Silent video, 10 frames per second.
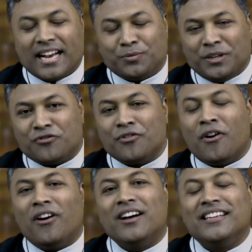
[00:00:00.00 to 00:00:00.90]
As we
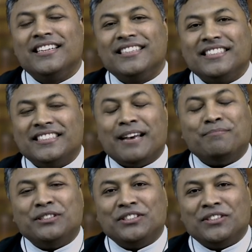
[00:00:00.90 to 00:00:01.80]
draw this
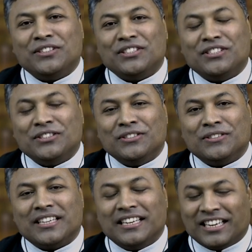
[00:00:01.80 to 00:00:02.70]
episode
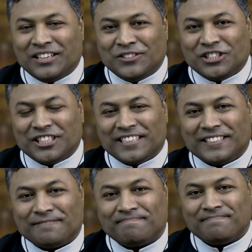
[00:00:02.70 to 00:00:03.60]
to conclusion,
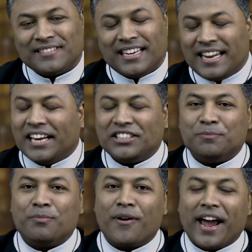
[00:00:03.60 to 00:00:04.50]
let
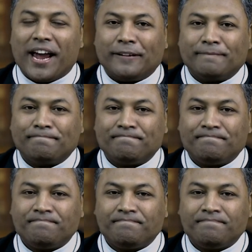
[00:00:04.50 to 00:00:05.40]
us pray.
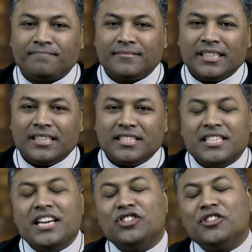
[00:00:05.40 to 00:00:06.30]

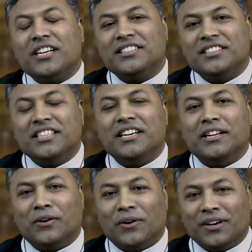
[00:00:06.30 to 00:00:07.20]
Teach us, dear
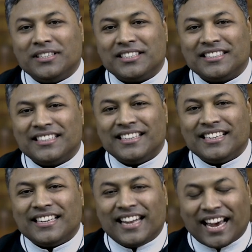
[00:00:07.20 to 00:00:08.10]
Lord,
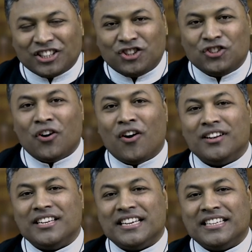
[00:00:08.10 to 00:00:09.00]
like
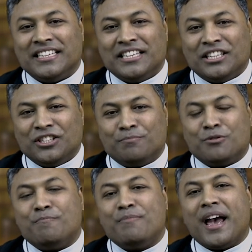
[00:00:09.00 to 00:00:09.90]
John, to
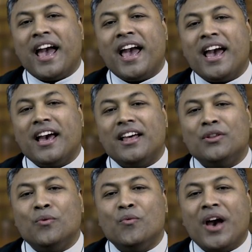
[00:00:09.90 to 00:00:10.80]
prepare
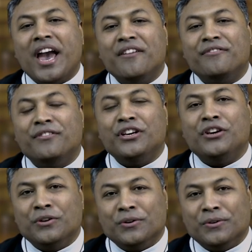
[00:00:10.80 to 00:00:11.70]
the way for
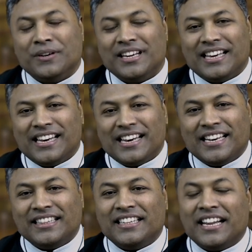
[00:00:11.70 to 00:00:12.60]
you
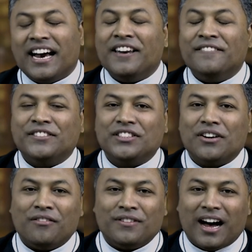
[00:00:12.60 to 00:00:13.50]
in the lives
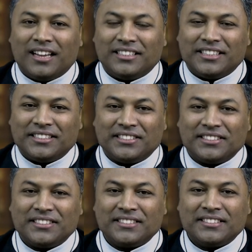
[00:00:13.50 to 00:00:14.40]
of
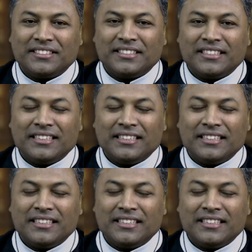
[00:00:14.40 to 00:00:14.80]
others.